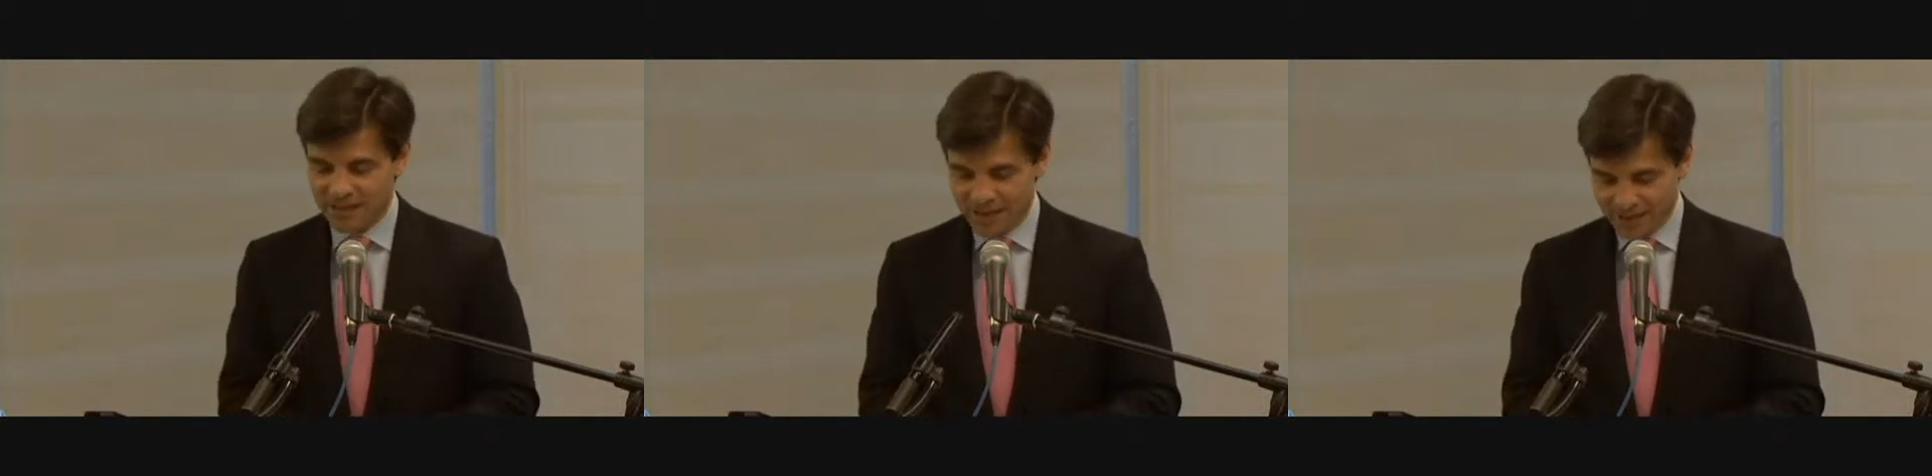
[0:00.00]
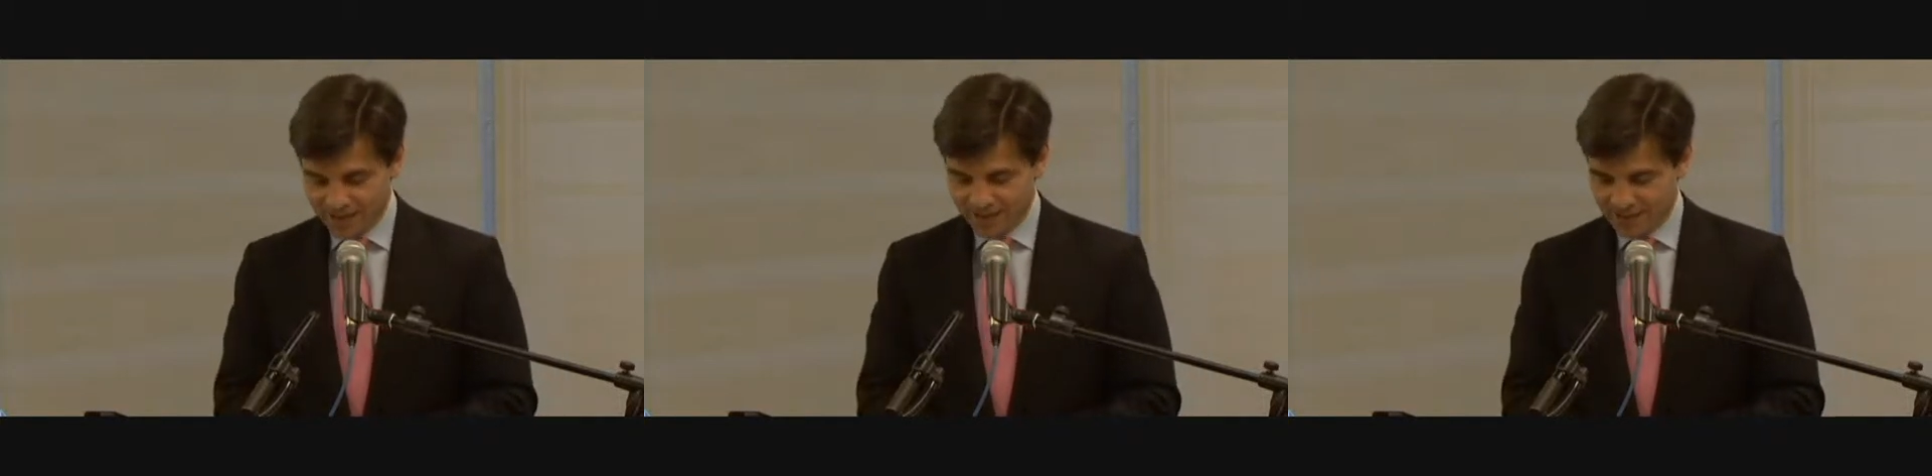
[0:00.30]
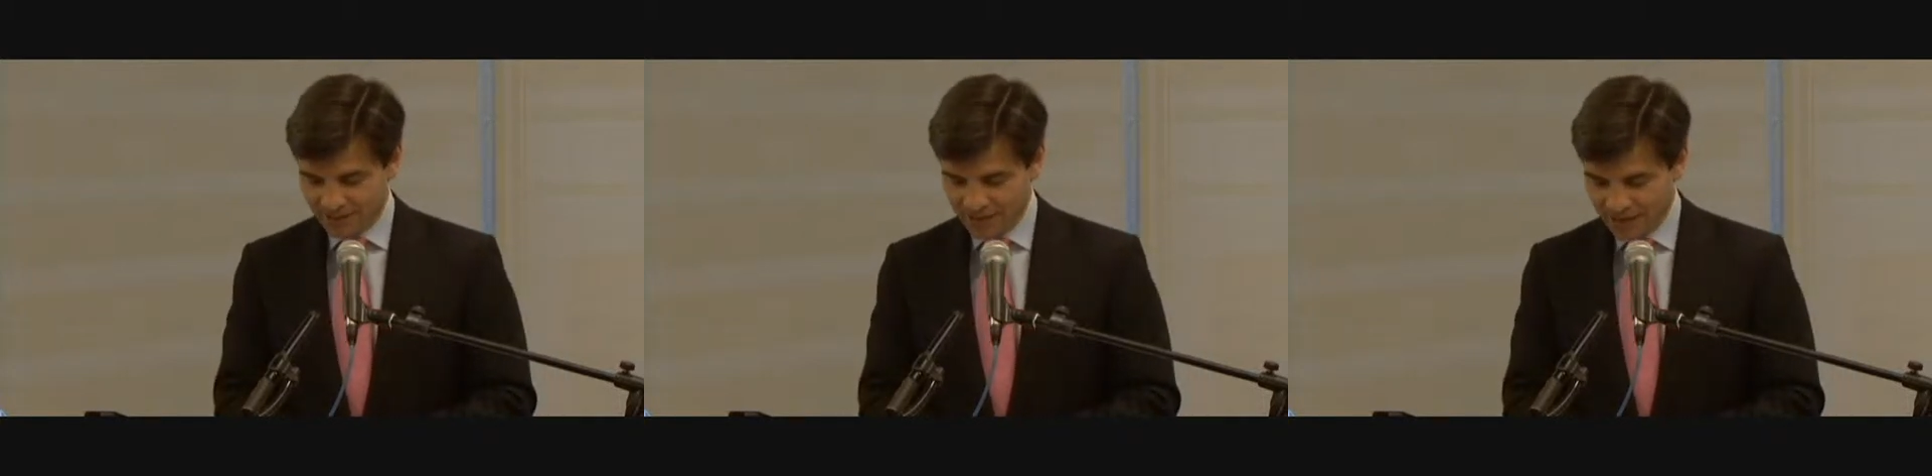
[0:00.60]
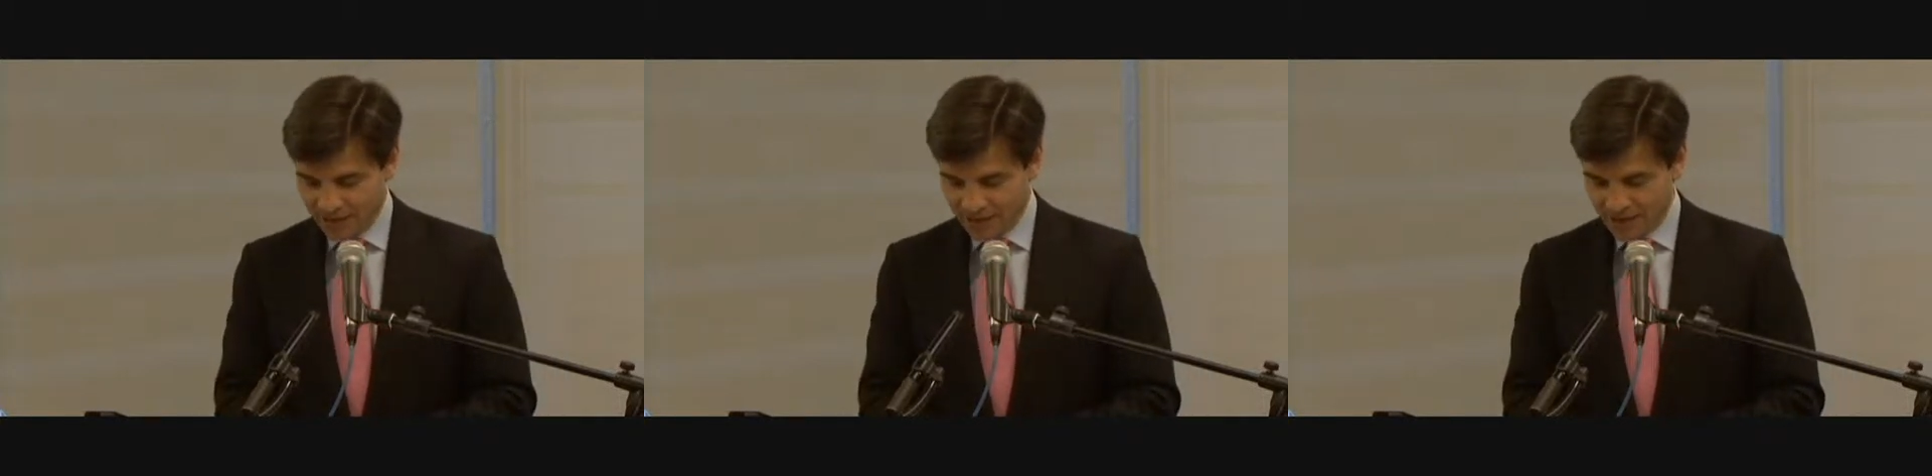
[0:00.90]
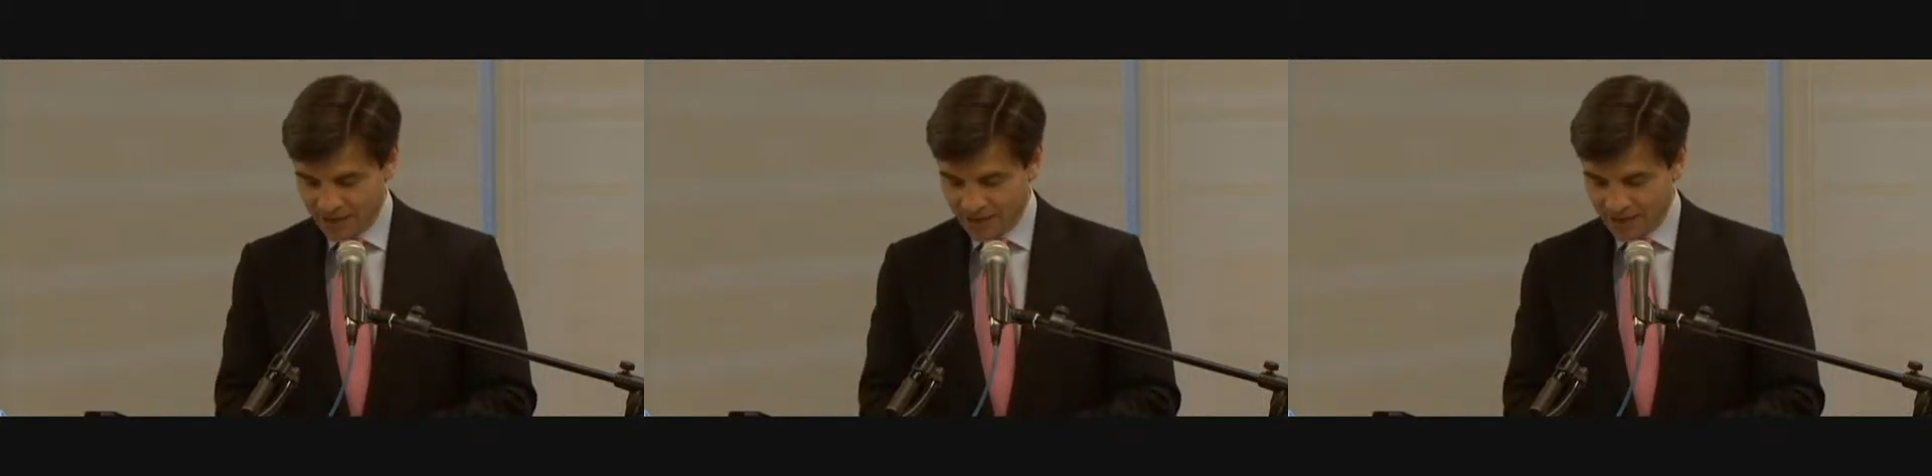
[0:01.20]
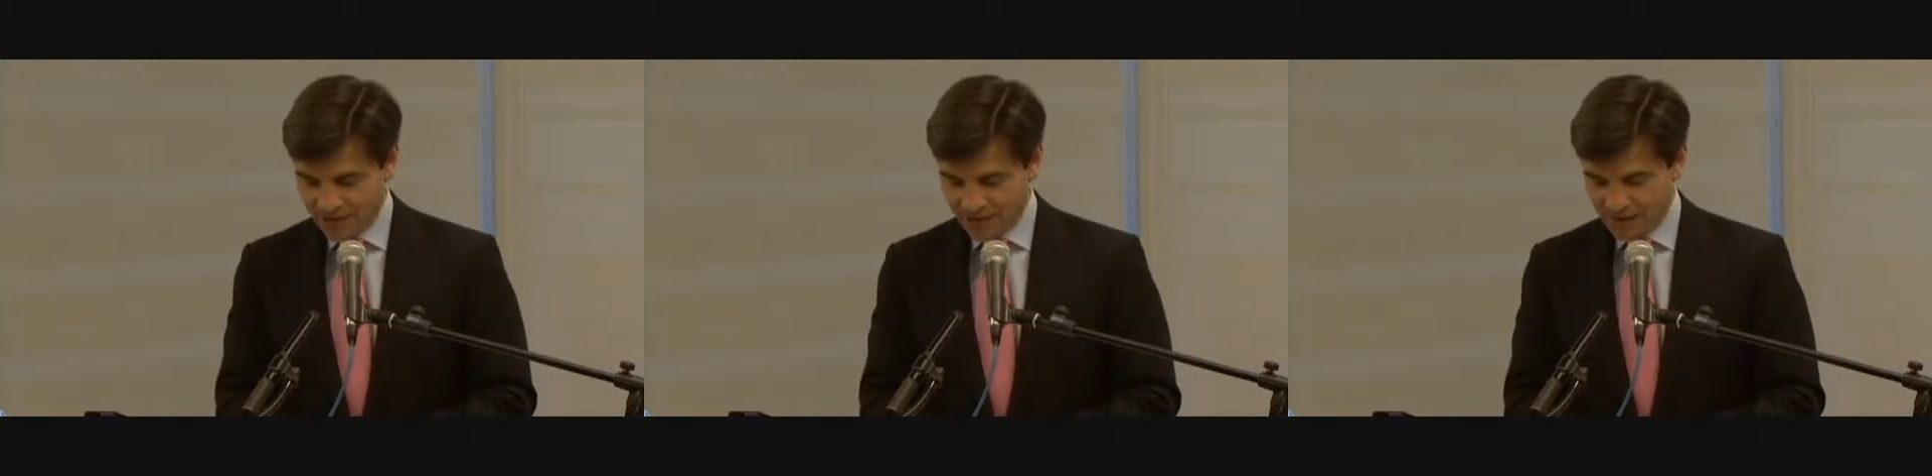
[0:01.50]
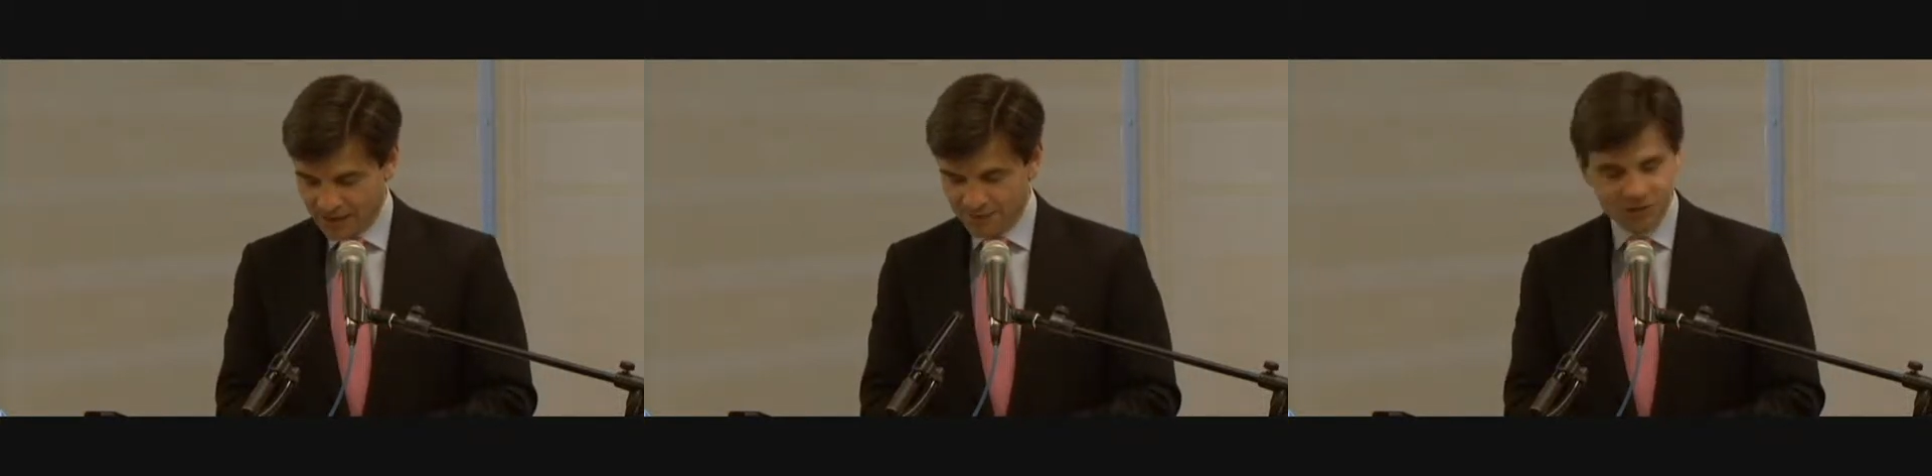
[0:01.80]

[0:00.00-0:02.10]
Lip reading: And I am